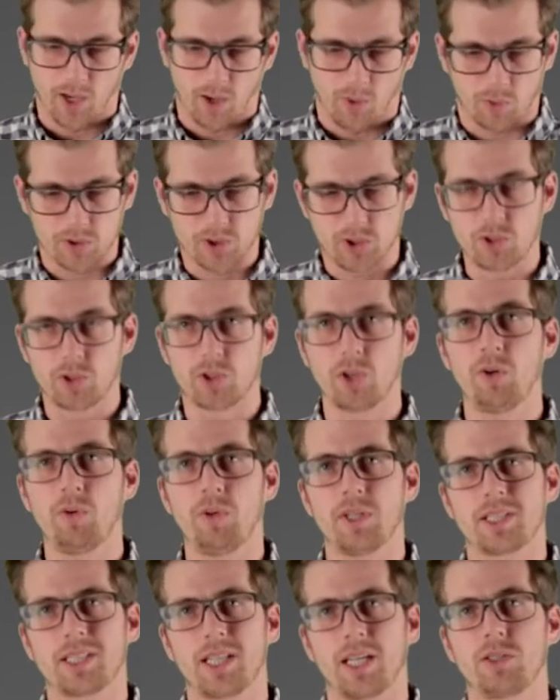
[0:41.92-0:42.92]
what you do
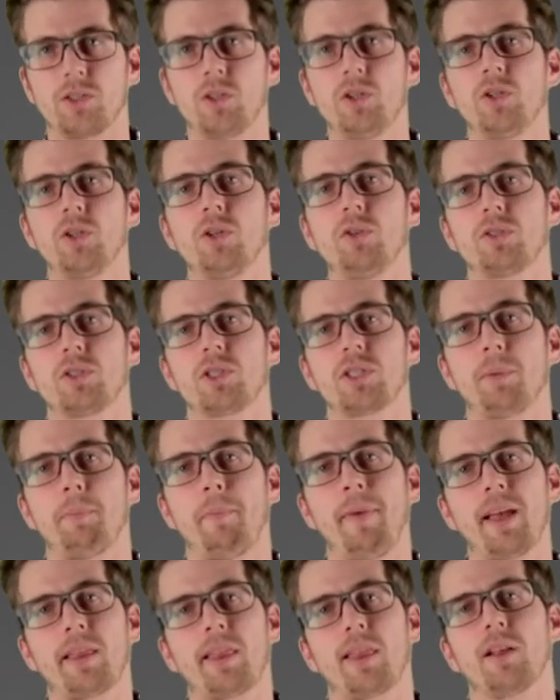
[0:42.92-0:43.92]
is that you use a
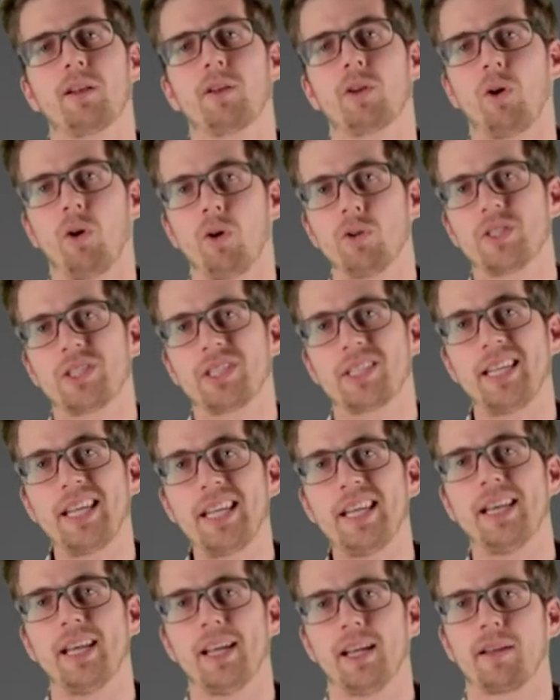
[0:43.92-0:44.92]
method called
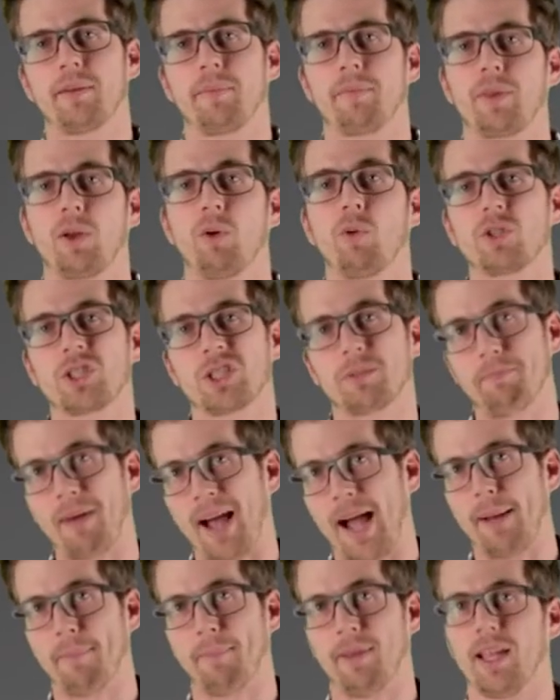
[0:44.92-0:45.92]
seeding or
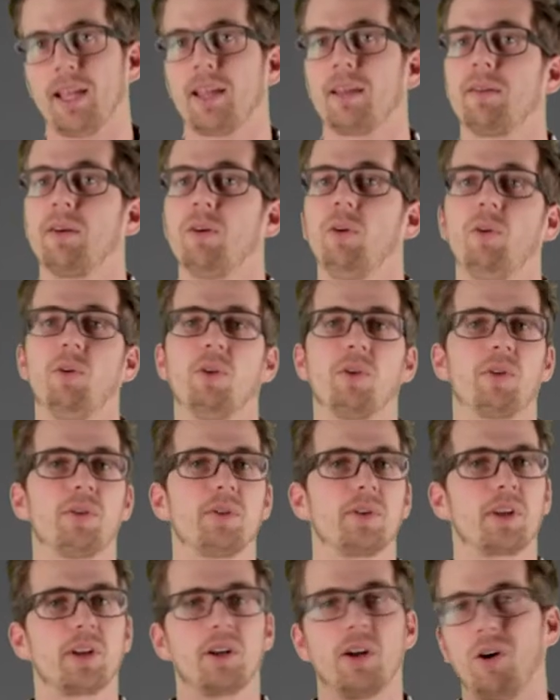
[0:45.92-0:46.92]
spamming
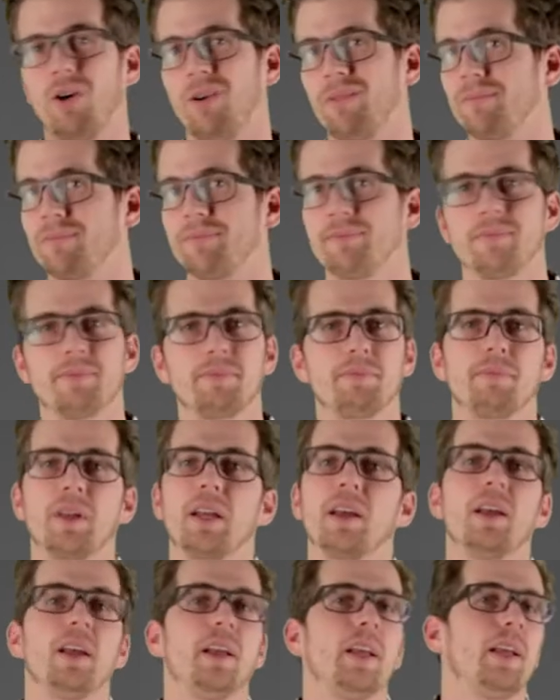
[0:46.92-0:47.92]
or, you know,
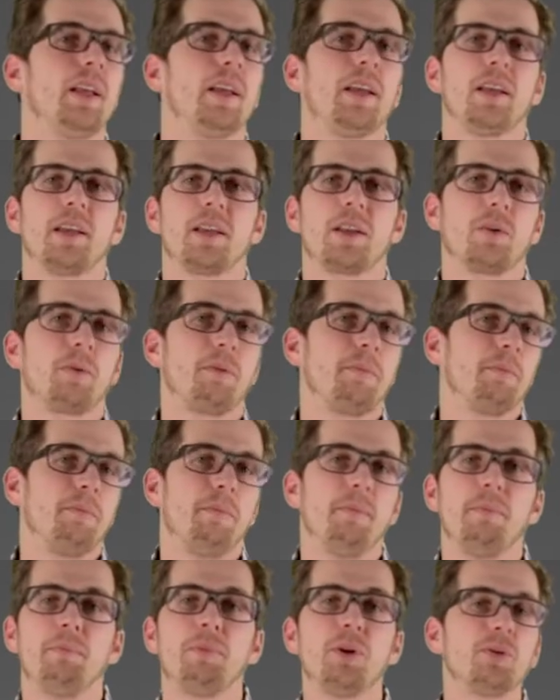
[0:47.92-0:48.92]

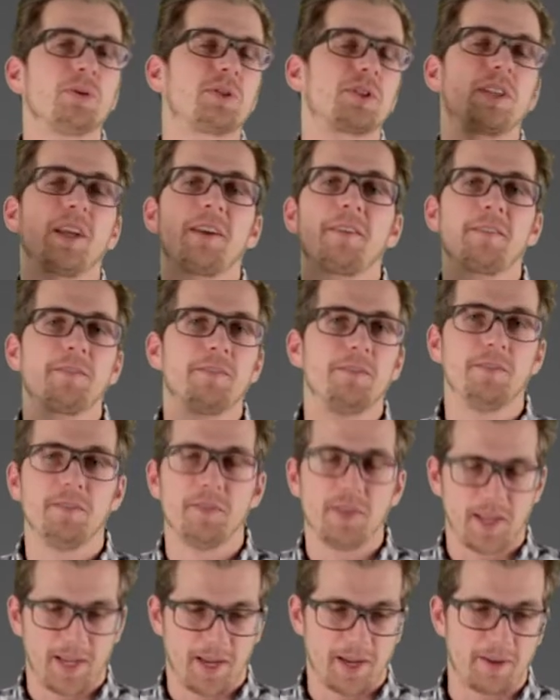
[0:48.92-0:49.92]
boosting
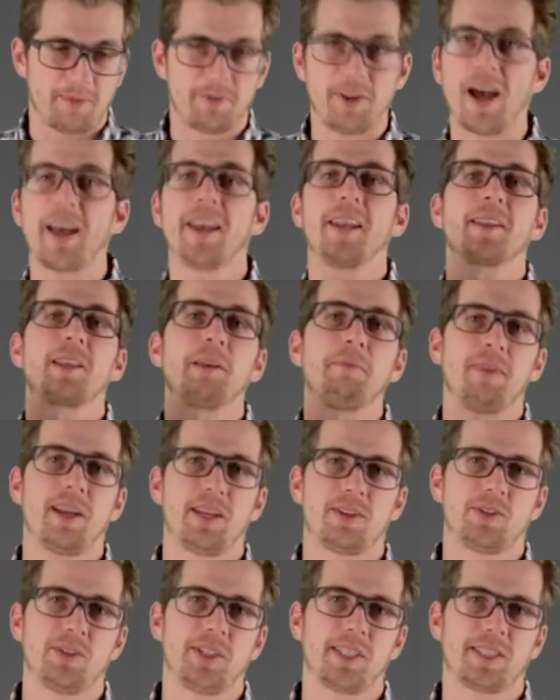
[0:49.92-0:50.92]
uh, vanity
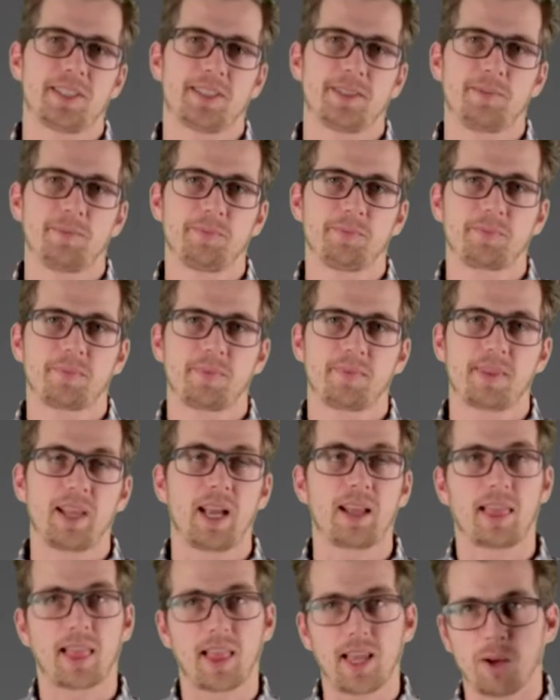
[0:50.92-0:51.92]
metrics,
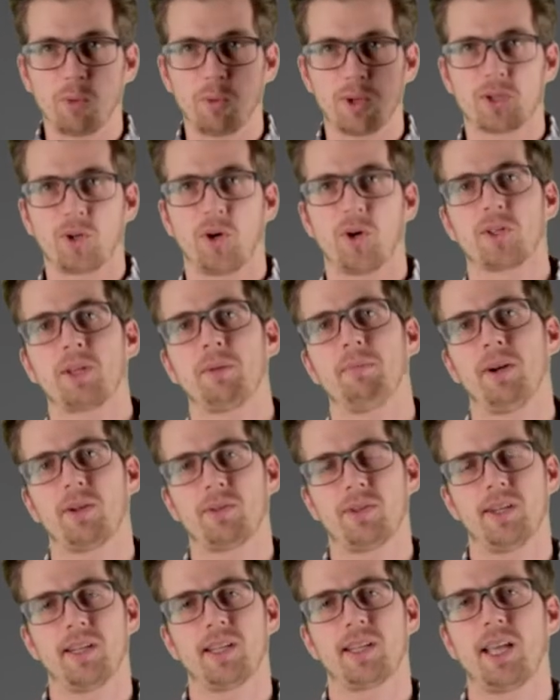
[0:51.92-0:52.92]
that thing we talked
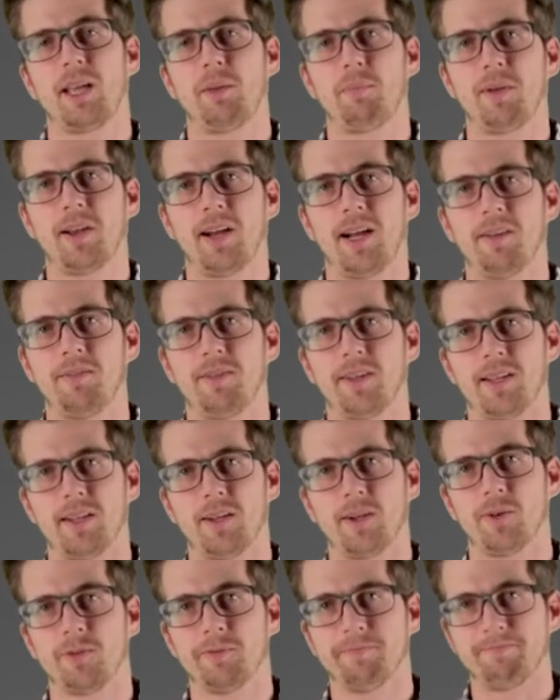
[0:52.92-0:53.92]
about in the KPI
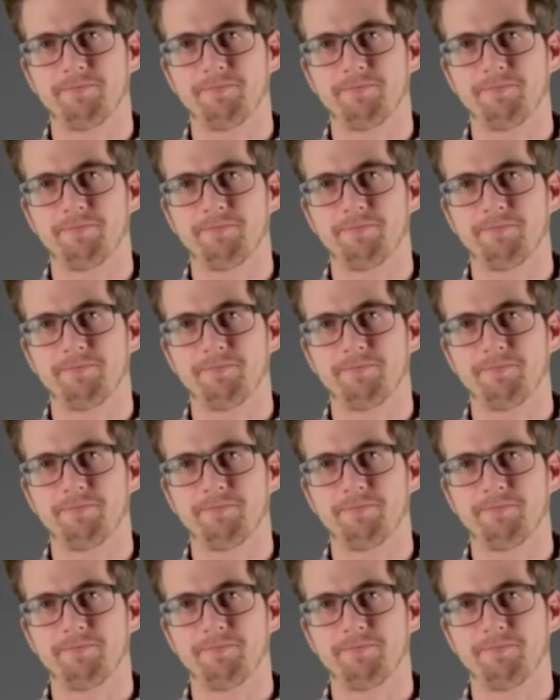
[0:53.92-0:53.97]
video,